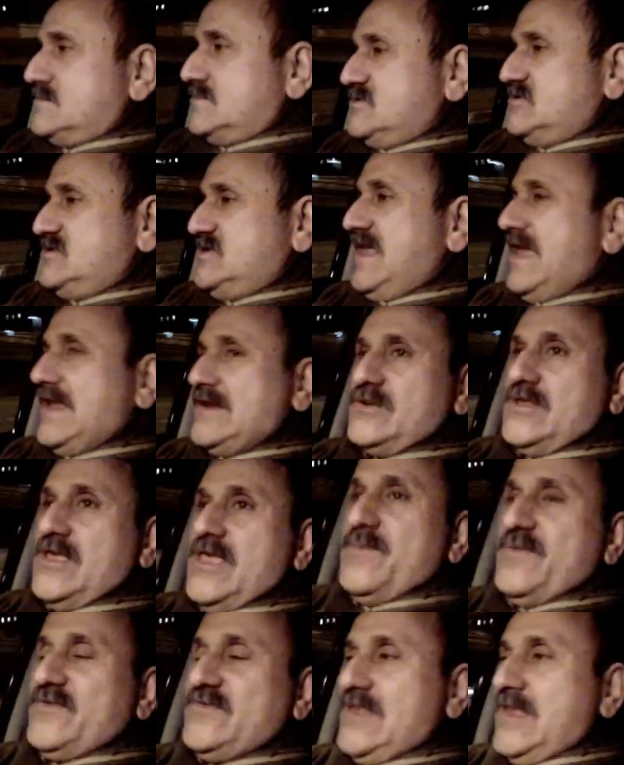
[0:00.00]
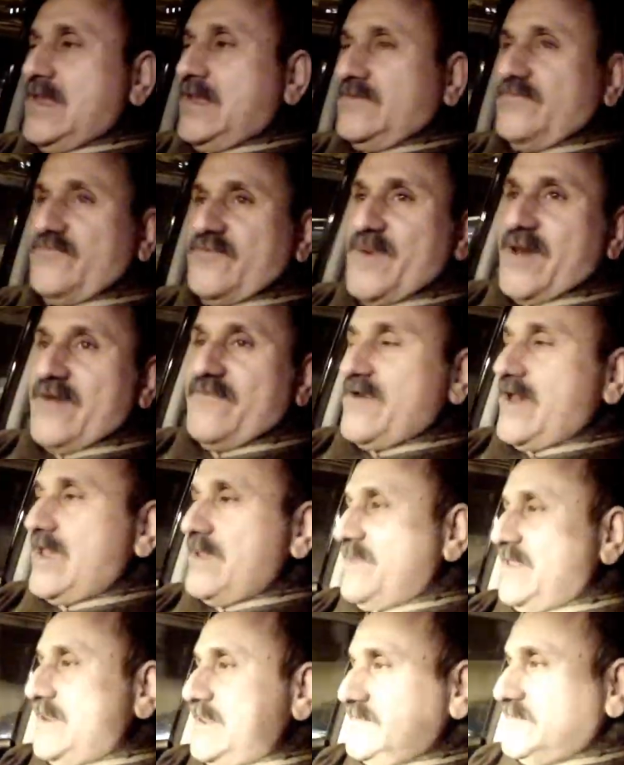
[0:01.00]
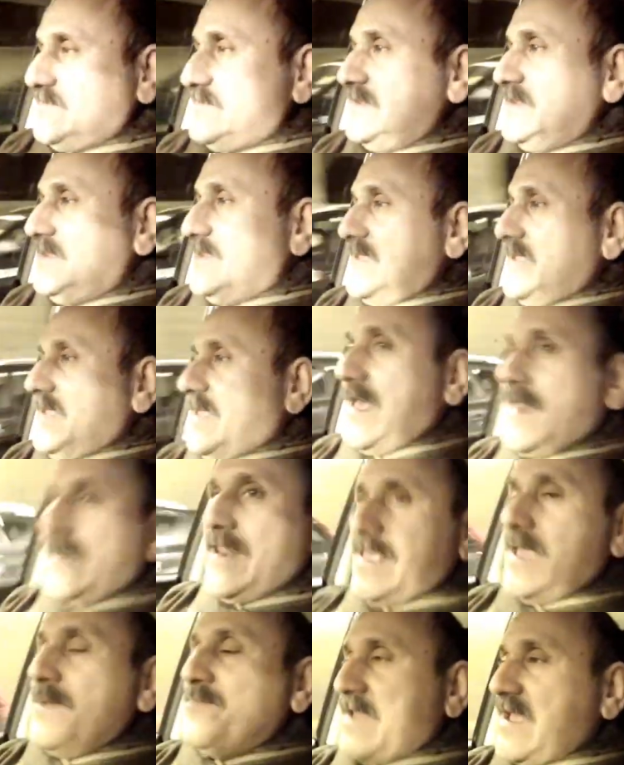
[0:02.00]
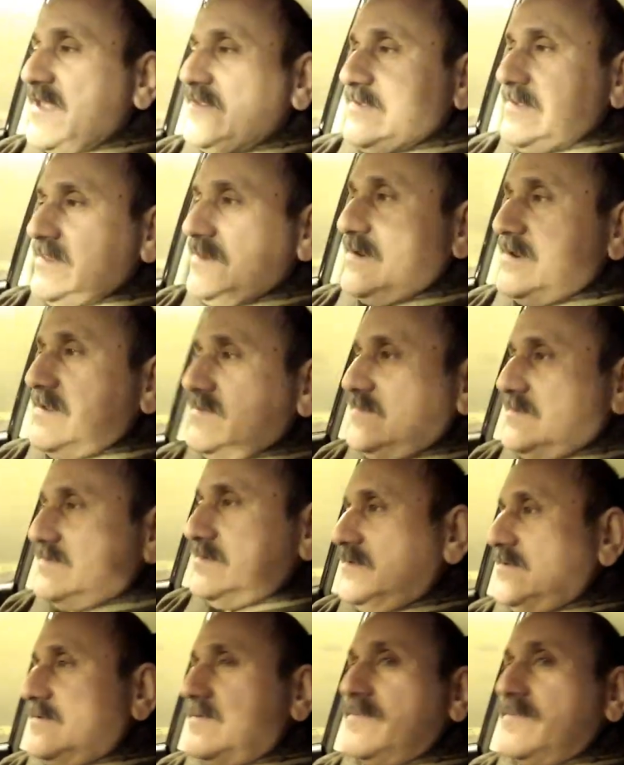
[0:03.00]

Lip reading: she had to keep a secret for about 5 minutes. And I kept asking her, I said...